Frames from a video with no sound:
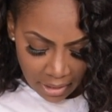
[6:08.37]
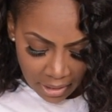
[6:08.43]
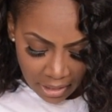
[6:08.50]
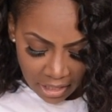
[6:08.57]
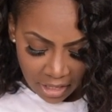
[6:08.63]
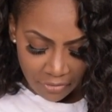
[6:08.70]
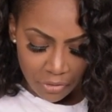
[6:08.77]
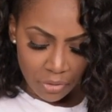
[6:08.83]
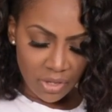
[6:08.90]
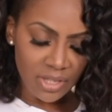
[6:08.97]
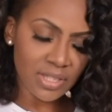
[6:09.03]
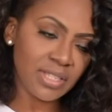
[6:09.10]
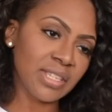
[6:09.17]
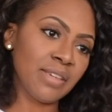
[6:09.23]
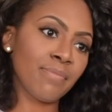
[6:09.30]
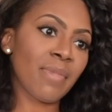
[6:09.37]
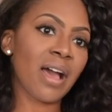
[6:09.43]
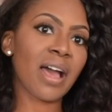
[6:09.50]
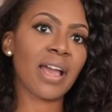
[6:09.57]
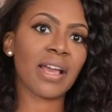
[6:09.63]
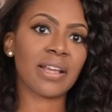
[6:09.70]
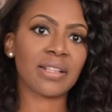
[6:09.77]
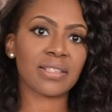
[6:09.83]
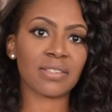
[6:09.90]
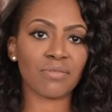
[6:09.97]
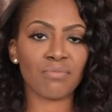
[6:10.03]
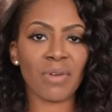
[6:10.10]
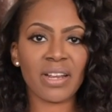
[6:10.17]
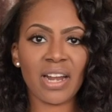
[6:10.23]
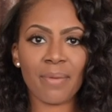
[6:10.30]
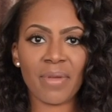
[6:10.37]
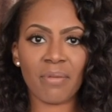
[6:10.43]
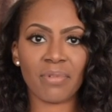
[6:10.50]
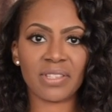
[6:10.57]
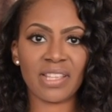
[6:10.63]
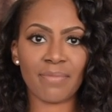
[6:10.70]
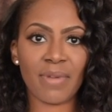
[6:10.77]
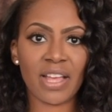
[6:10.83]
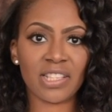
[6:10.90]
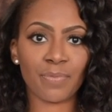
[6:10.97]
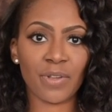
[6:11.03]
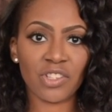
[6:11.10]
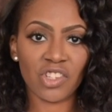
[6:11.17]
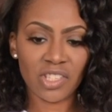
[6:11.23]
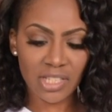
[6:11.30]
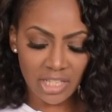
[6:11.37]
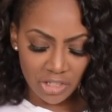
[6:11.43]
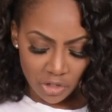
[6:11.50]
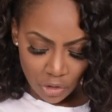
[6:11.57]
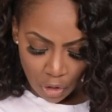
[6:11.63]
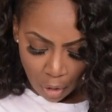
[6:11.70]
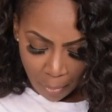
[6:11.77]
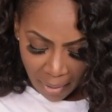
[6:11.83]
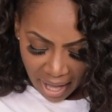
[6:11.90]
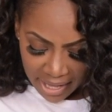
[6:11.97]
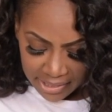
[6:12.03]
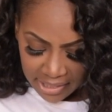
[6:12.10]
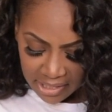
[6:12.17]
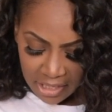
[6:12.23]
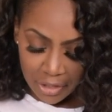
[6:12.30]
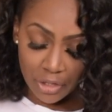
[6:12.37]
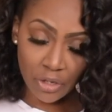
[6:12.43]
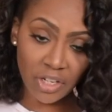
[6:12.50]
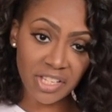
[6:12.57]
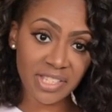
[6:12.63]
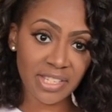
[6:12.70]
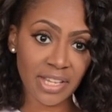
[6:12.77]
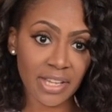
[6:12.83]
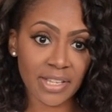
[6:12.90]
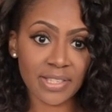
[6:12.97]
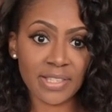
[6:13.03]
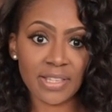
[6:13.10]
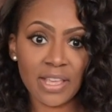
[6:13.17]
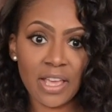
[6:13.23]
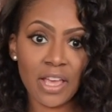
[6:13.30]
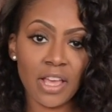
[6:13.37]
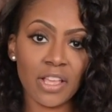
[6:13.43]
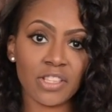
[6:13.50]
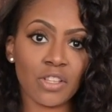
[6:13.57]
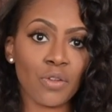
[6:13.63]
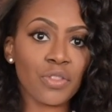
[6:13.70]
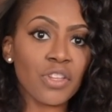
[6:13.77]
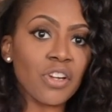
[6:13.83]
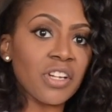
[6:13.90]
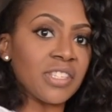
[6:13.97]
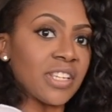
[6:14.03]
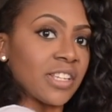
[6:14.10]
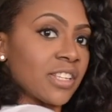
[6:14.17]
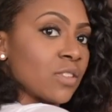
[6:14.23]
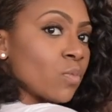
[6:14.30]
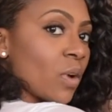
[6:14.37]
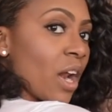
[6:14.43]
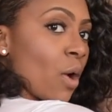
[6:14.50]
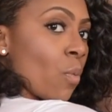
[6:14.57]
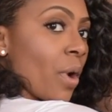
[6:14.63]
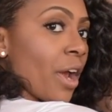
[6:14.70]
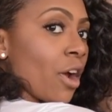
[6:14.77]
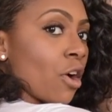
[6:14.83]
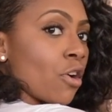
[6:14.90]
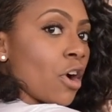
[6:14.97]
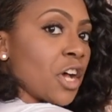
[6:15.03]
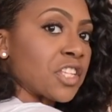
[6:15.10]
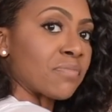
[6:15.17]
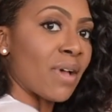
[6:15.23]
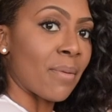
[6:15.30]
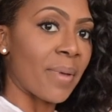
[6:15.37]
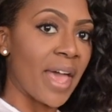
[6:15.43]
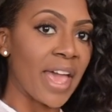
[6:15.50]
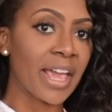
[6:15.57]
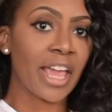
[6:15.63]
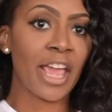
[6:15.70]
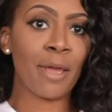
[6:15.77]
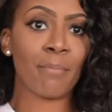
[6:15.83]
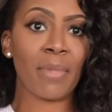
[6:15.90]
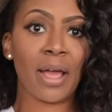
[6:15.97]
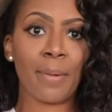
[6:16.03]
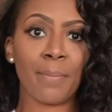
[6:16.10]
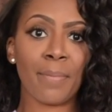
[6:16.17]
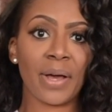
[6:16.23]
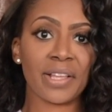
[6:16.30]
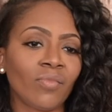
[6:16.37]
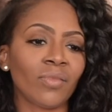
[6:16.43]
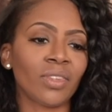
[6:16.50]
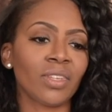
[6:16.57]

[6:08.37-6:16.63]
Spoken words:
And if you can see mines, you might not be able to see mines, but just to let you know, mines is a 36. So 36 is what I wear across my back and my butt.